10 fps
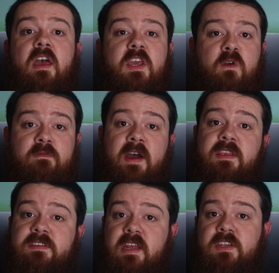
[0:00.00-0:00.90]
You can find
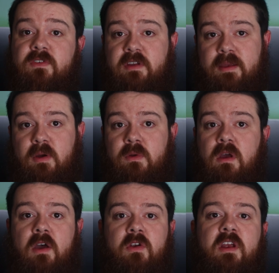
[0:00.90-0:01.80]
the settings for night mode
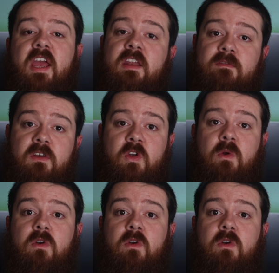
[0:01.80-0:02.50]
under an individual